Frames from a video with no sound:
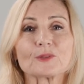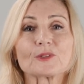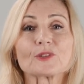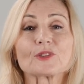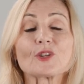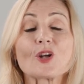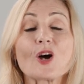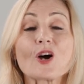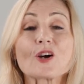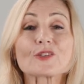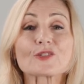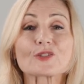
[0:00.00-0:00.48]

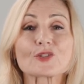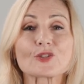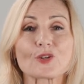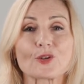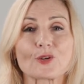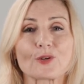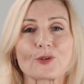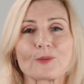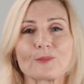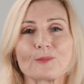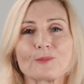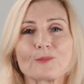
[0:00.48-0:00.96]

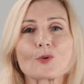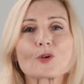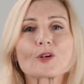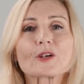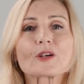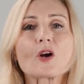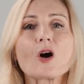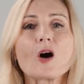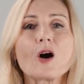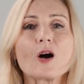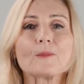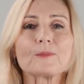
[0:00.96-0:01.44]
larger, more
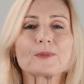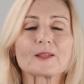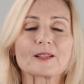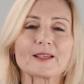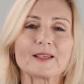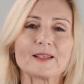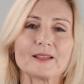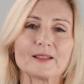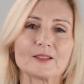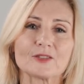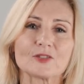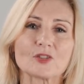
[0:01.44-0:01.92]

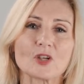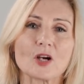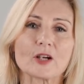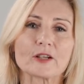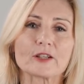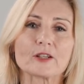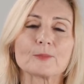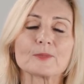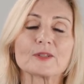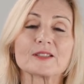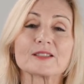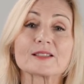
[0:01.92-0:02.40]
complicated
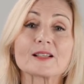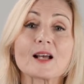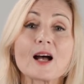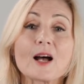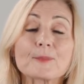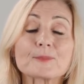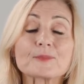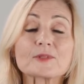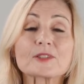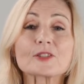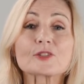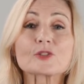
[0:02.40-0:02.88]
documents
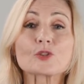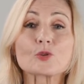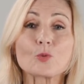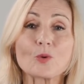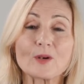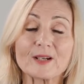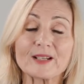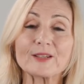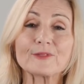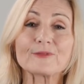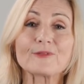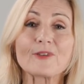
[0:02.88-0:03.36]
up to
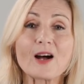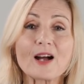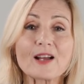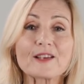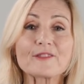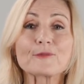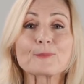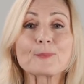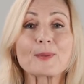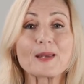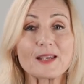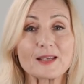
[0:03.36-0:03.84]

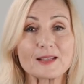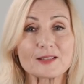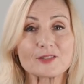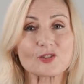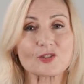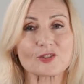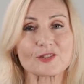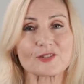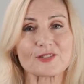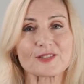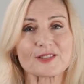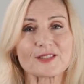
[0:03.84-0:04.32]
25
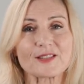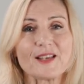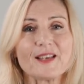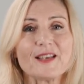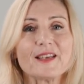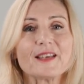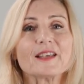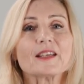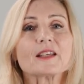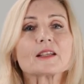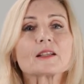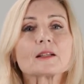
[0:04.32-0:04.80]
pages,
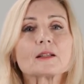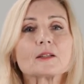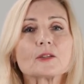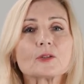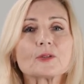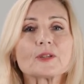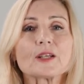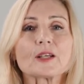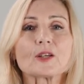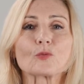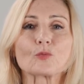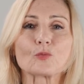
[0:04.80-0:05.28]

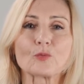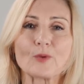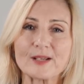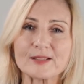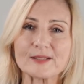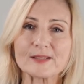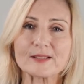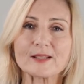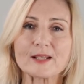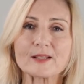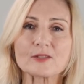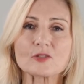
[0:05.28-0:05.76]
including
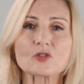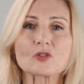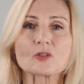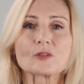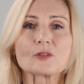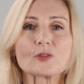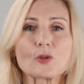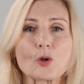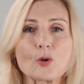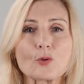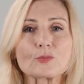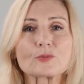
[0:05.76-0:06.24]
residential
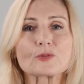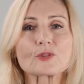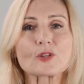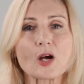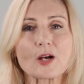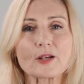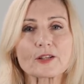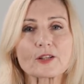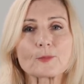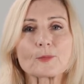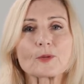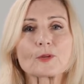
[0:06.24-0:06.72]
loan
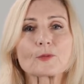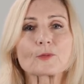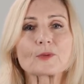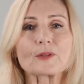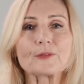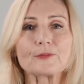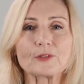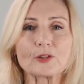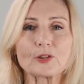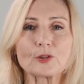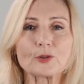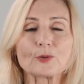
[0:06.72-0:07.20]
document
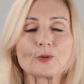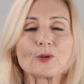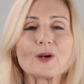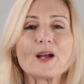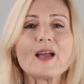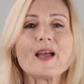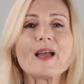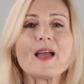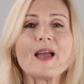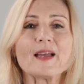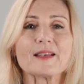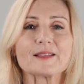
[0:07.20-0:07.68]
review
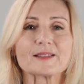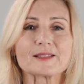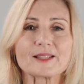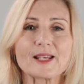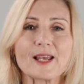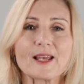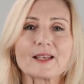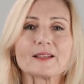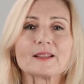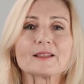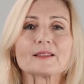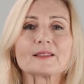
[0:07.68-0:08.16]
and
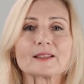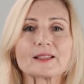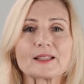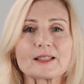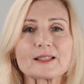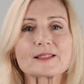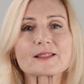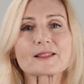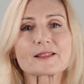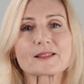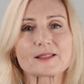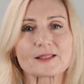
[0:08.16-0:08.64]
tenant
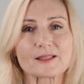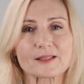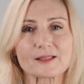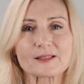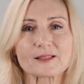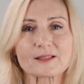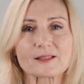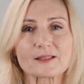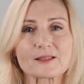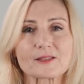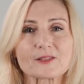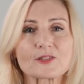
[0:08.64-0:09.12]
lease
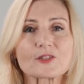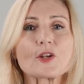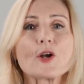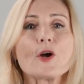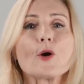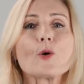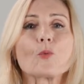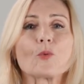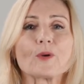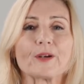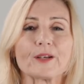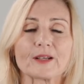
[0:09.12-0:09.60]
assistance
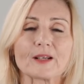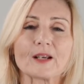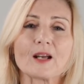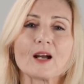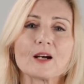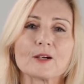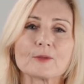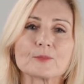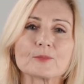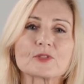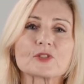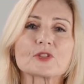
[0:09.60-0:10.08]
when it
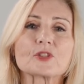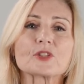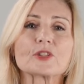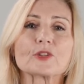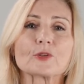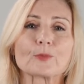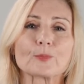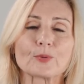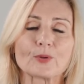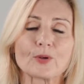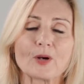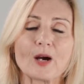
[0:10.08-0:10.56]
comes to
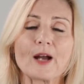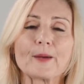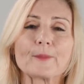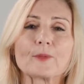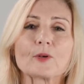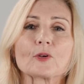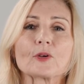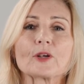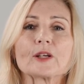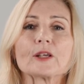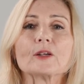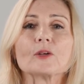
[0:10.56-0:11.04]
your
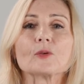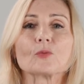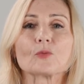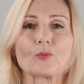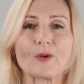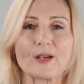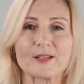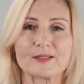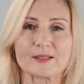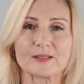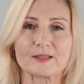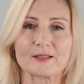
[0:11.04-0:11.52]
primary
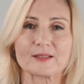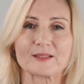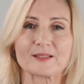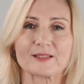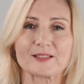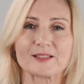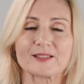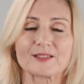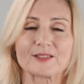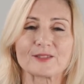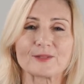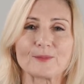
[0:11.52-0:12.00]

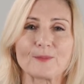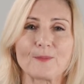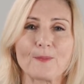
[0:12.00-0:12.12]
residence.